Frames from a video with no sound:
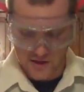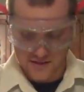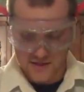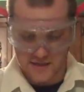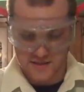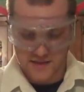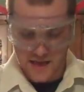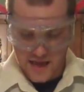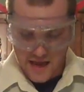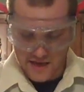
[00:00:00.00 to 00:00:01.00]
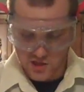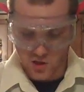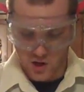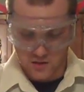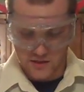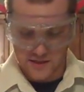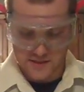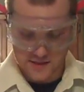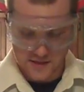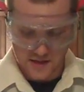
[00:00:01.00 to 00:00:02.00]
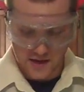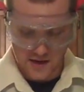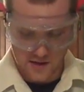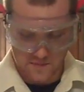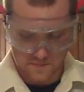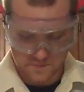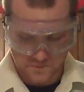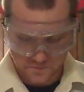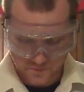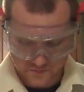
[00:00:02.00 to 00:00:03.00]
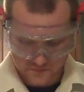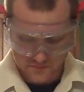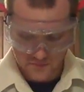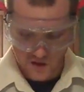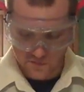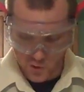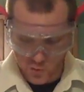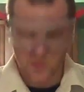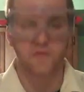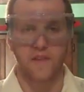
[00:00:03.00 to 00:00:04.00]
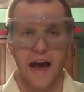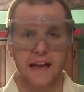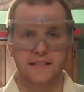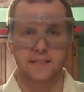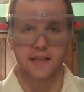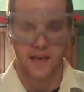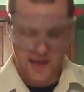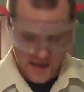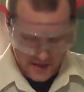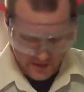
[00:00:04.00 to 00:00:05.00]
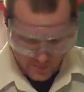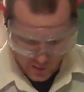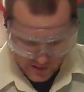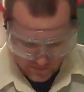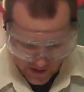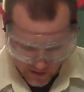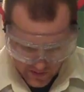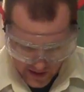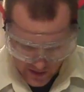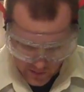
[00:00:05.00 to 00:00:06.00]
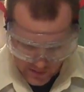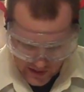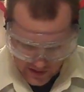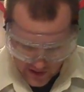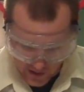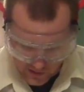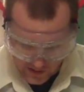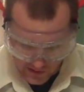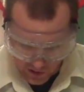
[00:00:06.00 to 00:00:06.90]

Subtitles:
dressings and chocolates, food with fats, and the emulsifier they use in those